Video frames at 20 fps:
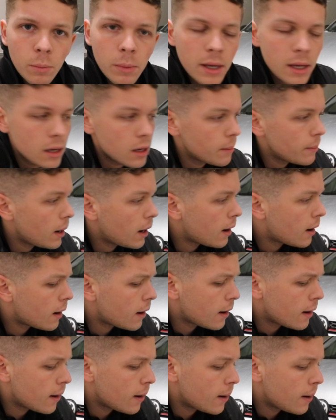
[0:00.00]
bit.
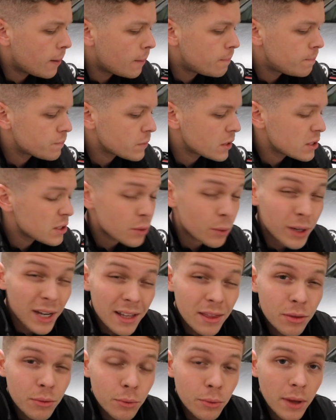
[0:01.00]
So we're
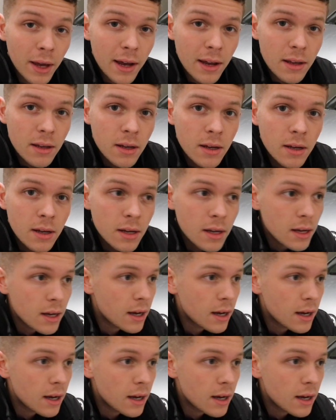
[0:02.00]
getting through that.